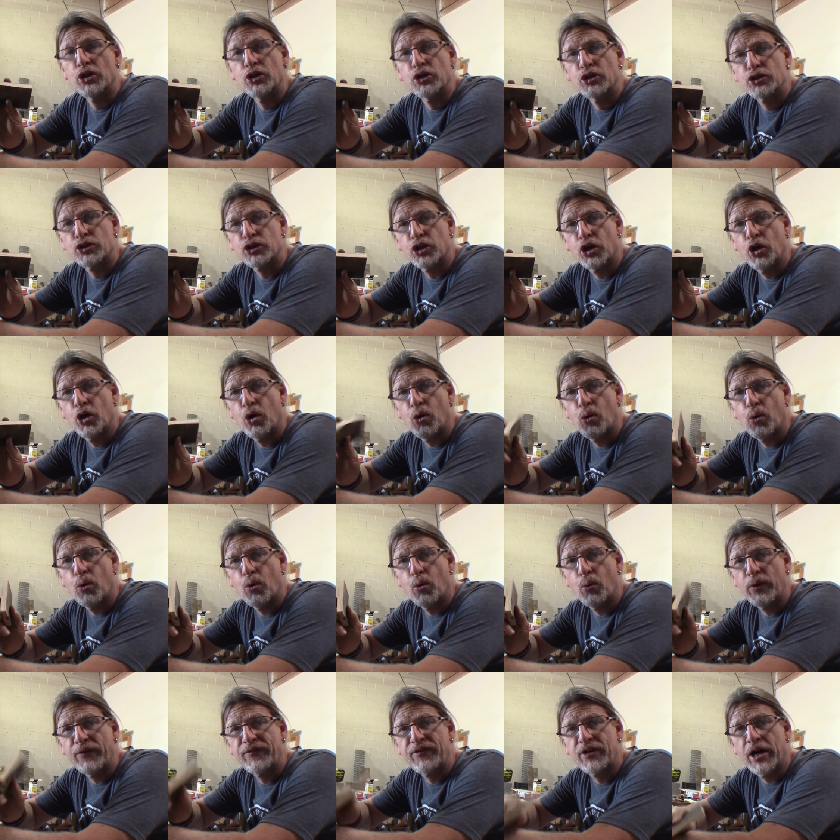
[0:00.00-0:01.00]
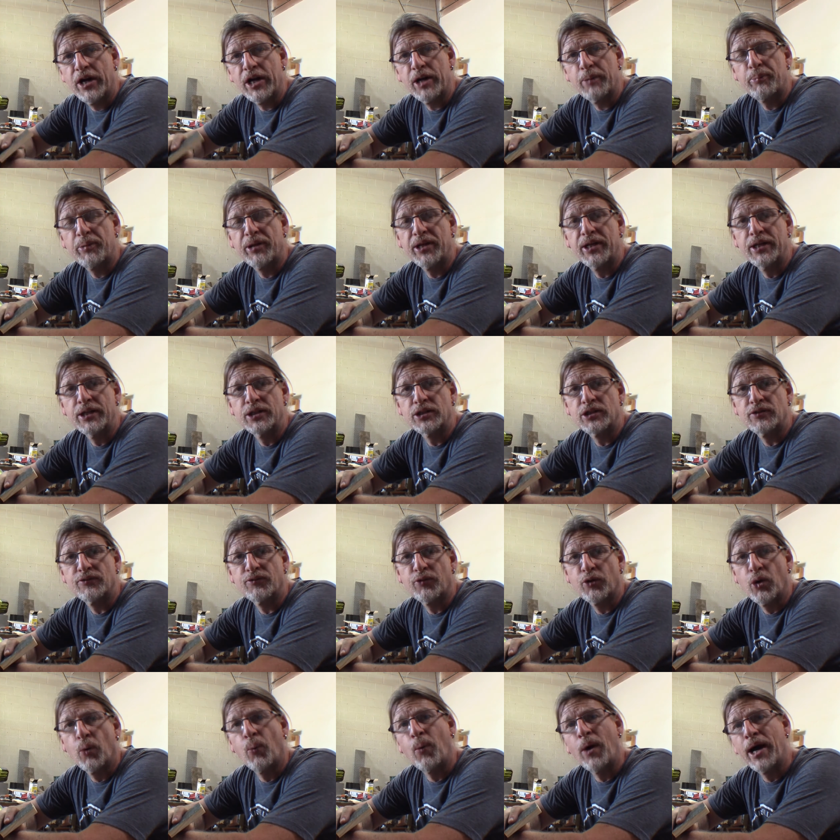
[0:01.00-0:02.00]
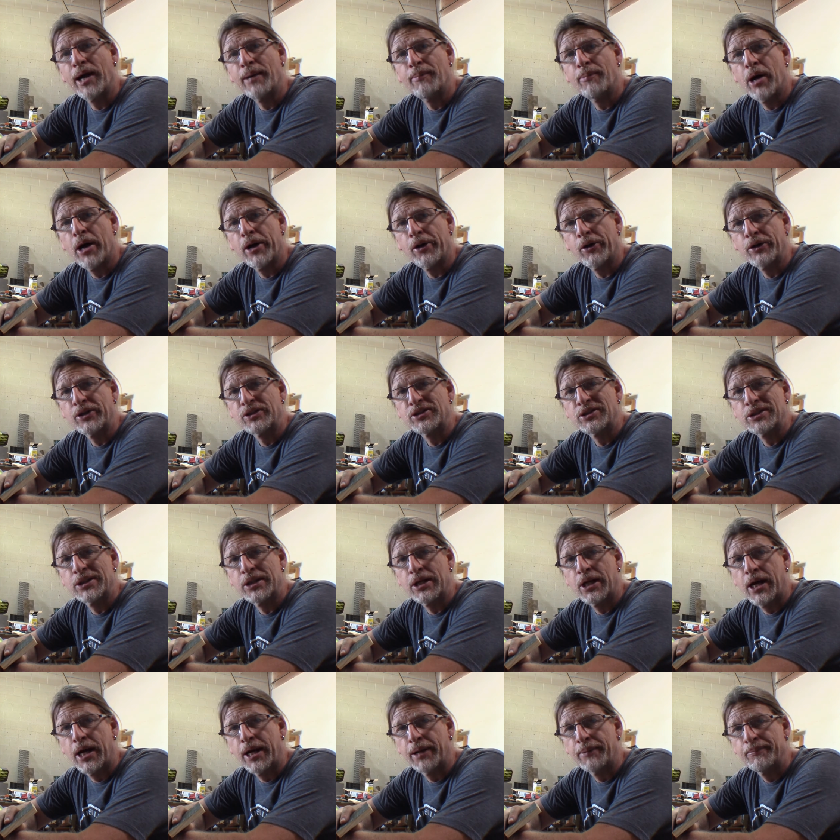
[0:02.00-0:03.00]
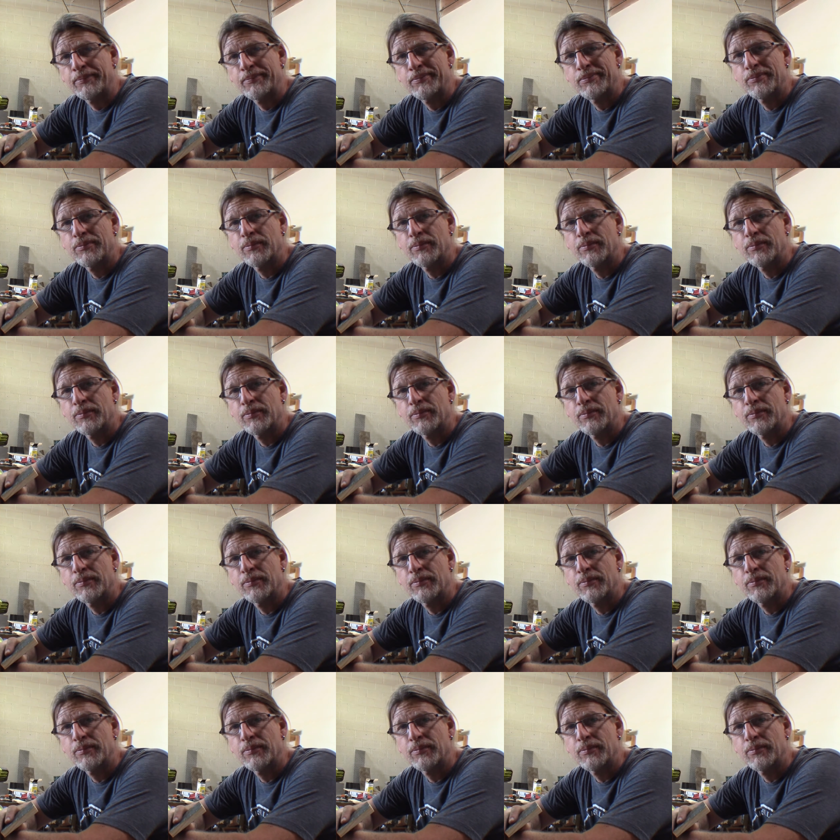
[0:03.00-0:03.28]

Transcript: So we've cut a piece for the wine bottle to sit on.